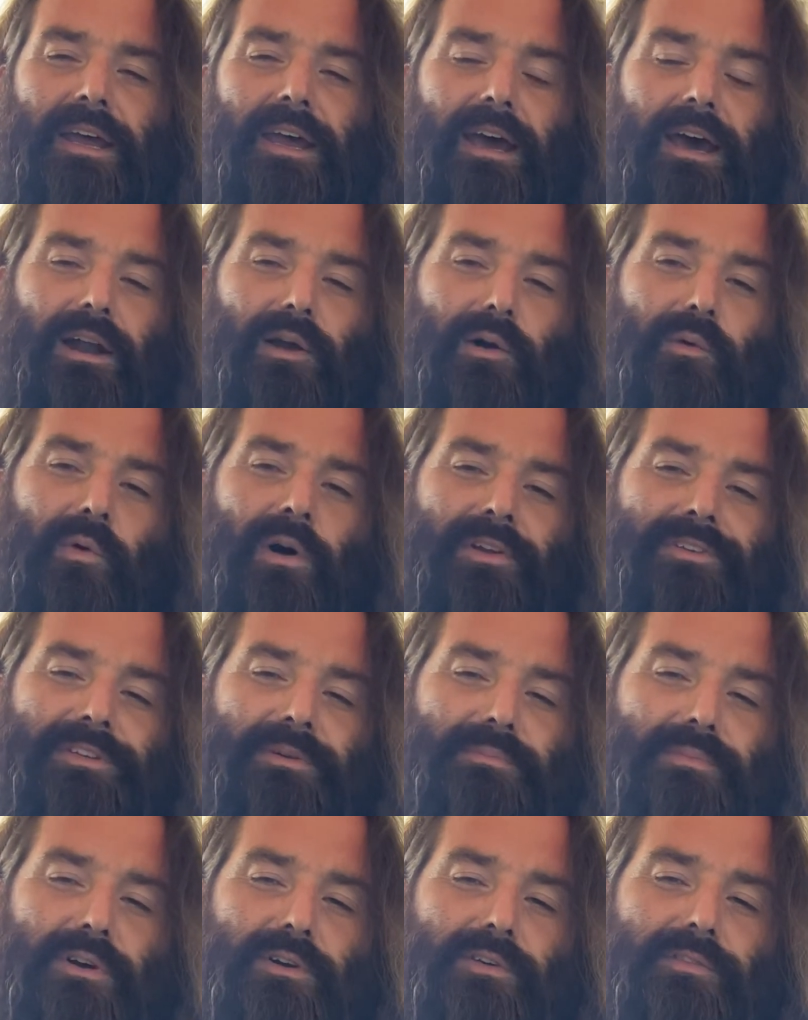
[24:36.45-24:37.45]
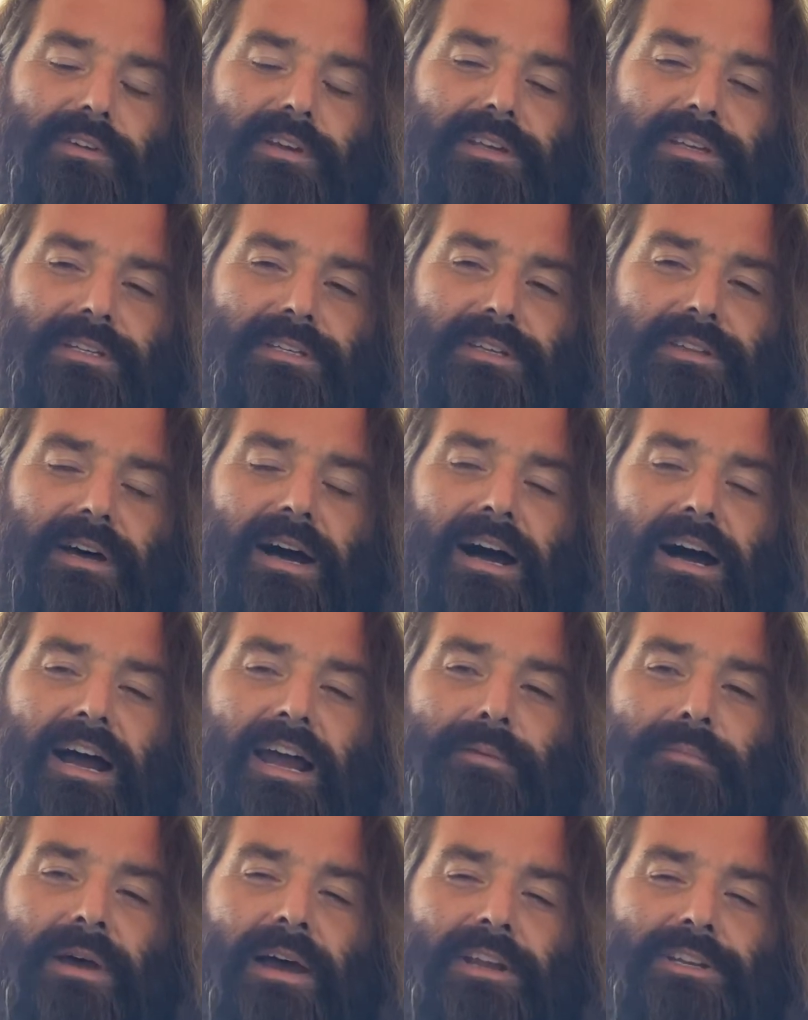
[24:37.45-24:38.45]
and I want to move into the high
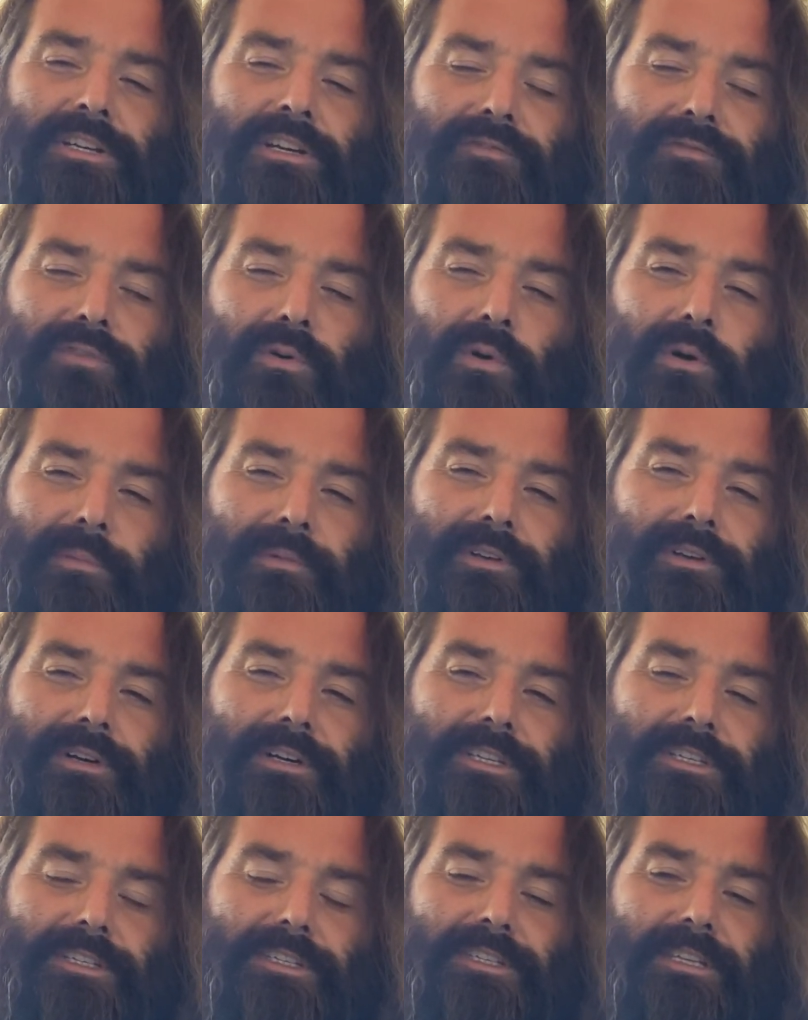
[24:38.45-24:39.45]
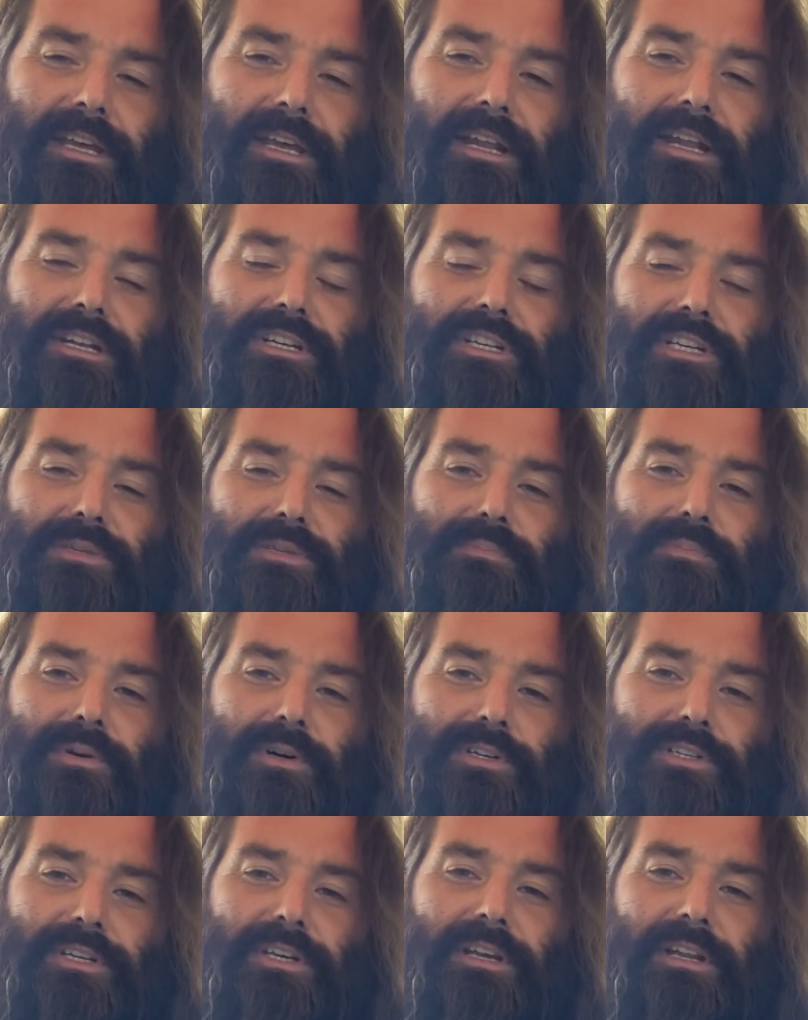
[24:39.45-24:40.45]
magic formulas and just
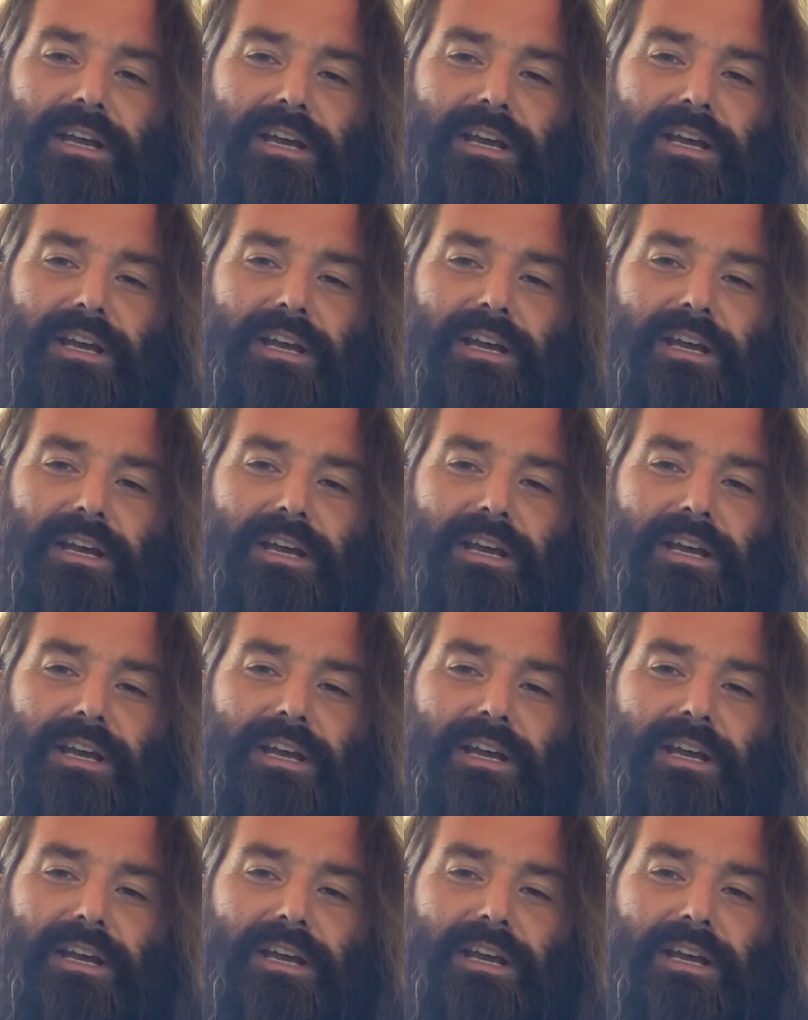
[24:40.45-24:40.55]
push it